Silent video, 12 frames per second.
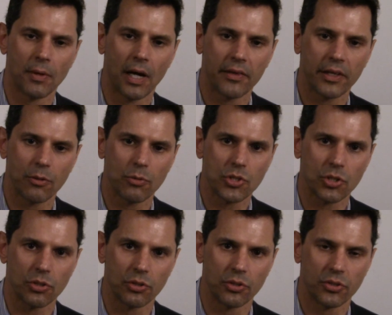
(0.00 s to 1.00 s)
I think we
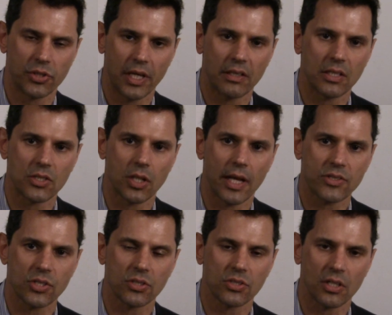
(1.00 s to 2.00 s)
should take these
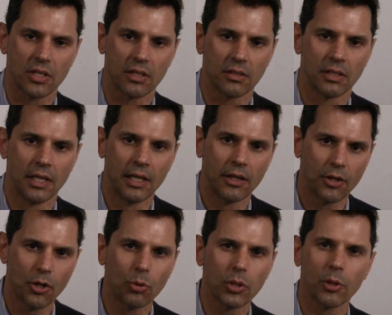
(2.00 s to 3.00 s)
lessons and
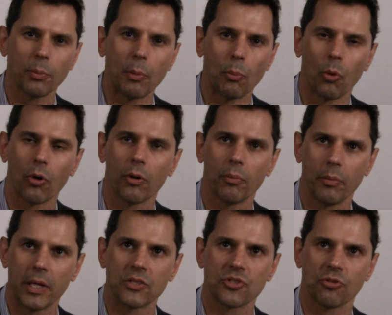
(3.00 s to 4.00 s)
go a little bit more
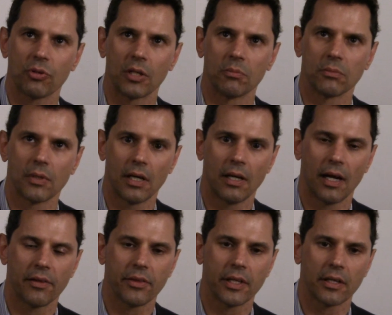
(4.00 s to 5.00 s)
mainstream. I
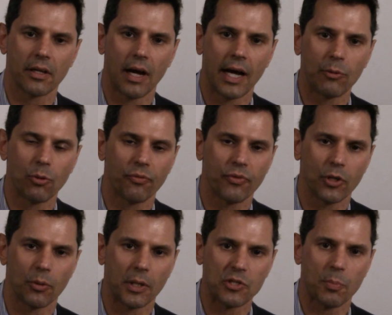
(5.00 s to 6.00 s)
think I will
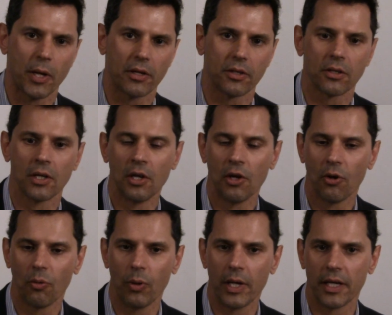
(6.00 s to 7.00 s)
feel much better
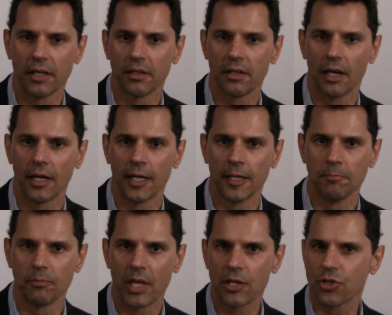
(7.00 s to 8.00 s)

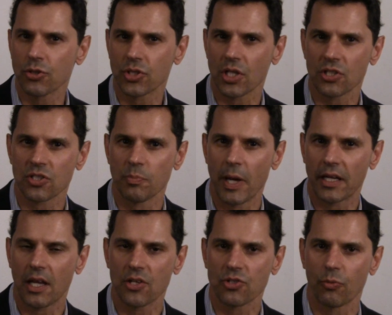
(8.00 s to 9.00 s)
when issues such as
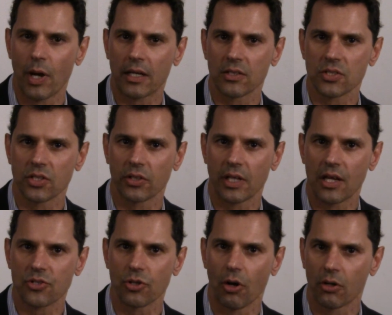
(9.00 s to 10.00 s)
medication
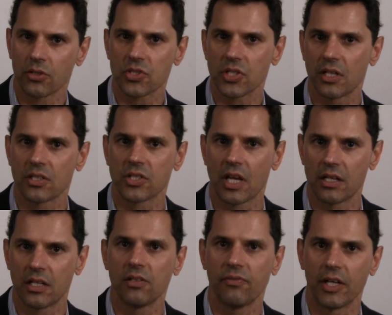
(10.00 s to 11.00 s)
reconciliation aren't seen as
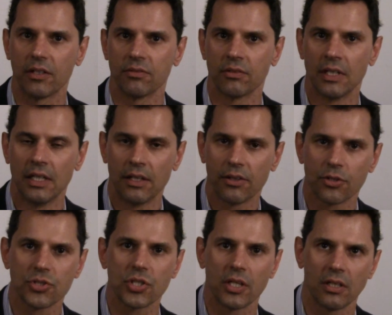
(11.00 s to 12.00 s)
innovative. They're
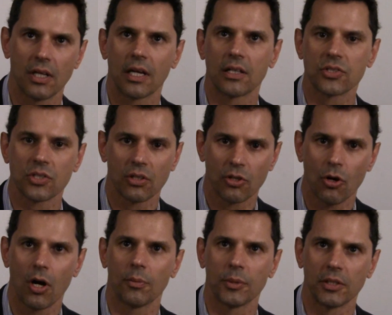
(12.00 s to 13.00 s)
seen as
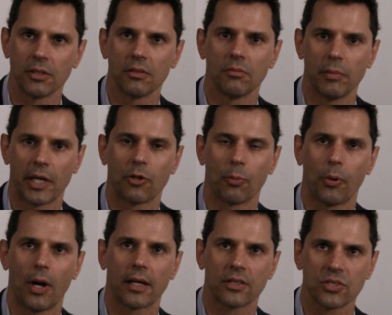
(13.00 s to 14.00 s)
common medical
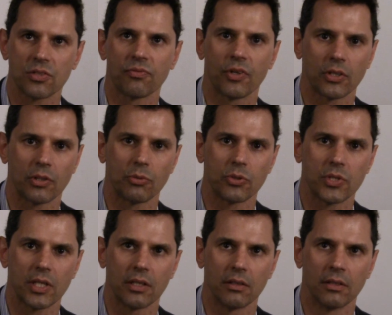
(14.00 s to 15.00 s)
practice and fairly
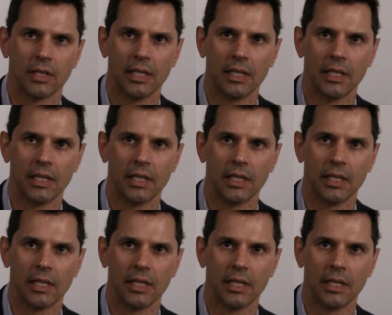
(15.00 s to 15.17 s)
routine.